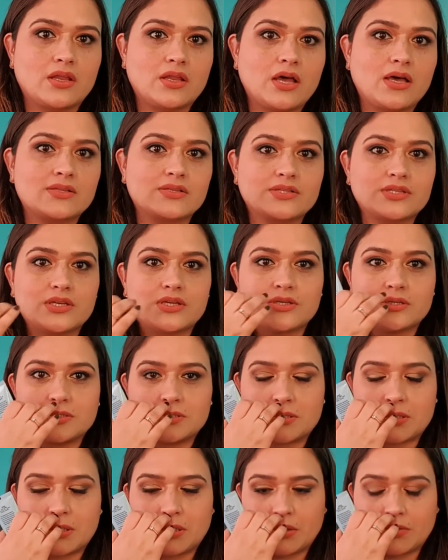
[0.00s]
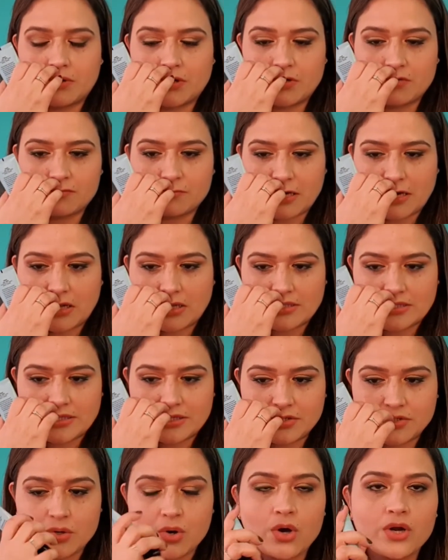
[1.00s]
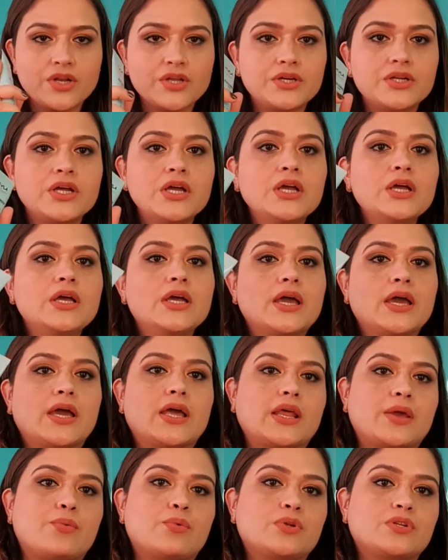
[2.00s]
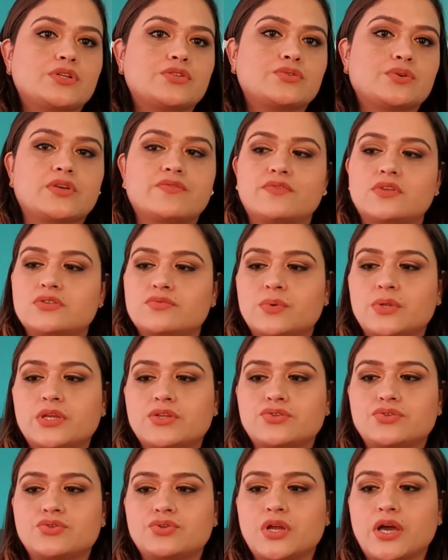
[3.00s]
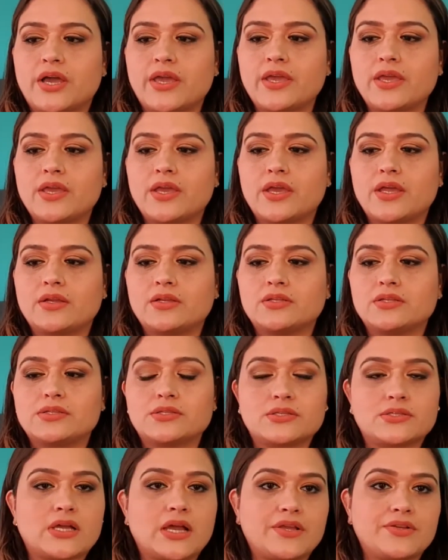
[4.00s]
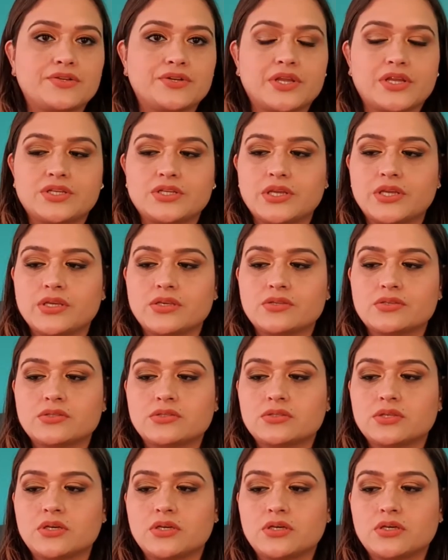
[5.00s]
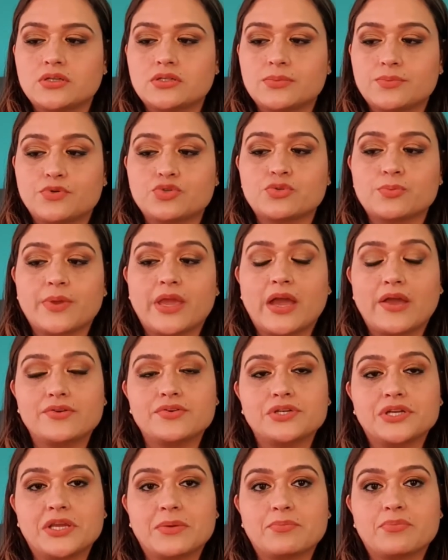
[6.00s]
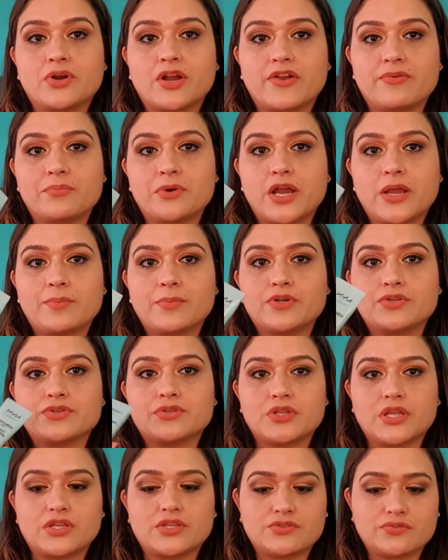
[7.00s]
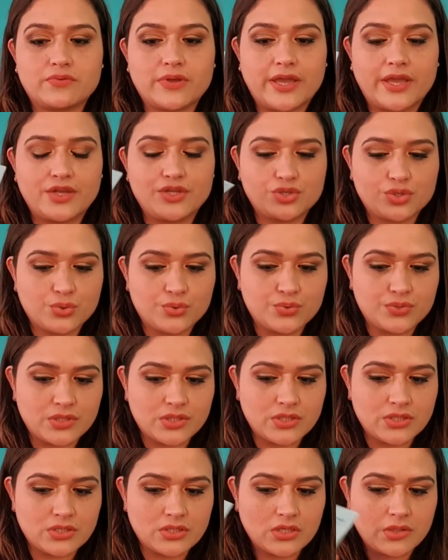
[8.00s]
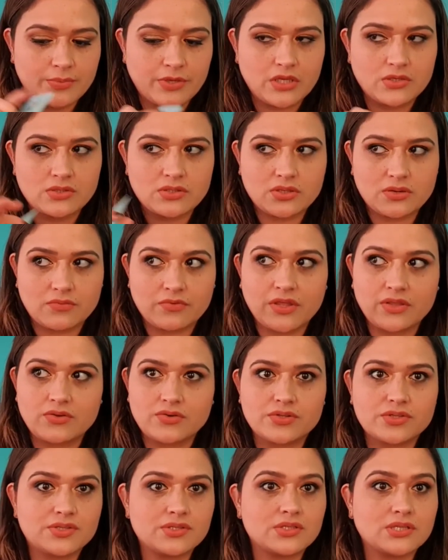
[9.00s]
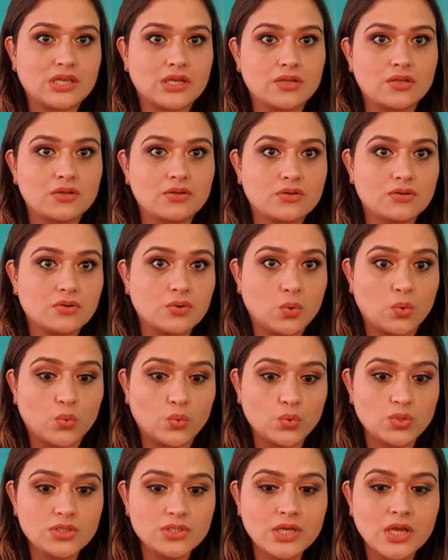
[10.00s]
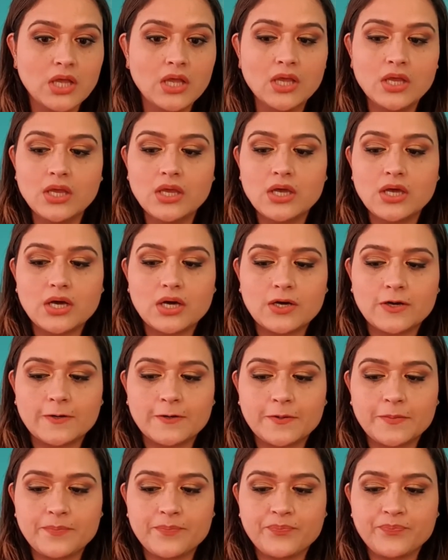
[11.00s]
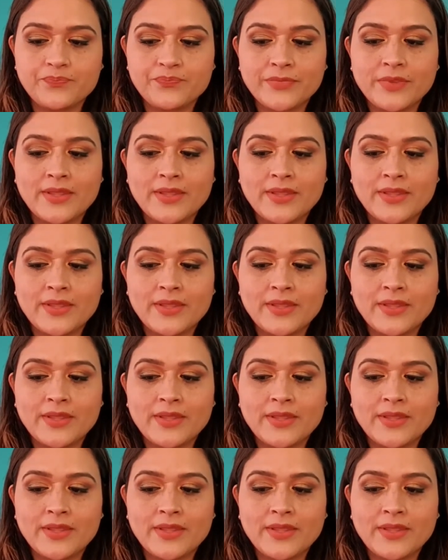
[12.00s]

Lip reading: last year's one of my last year's order, and I wanted to give this one a try. And this is hydrating, supposed to be hydrating primer, so that's why I chose it, because the weather is still cold. So